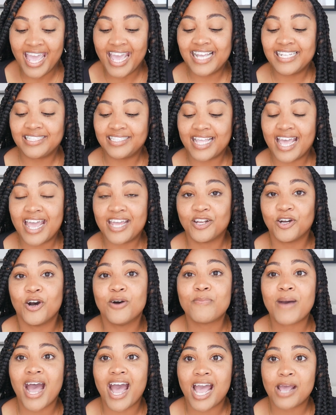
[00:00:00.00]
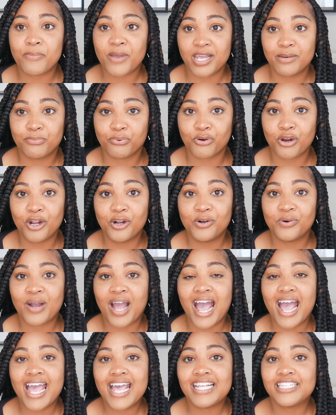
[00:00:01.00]
is that on my iPad Pro,
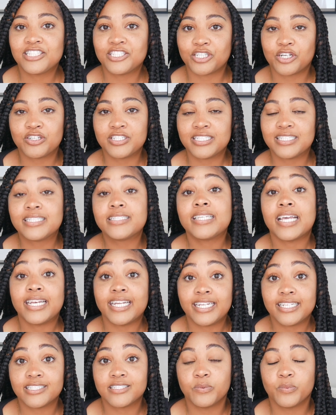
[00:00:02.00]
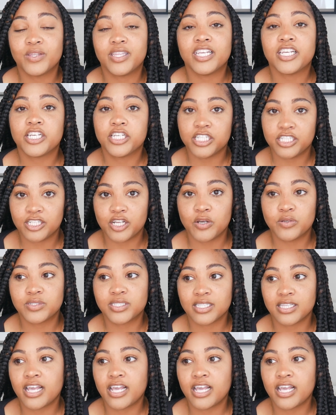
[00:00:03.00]
I had certain settings within GoodNotes,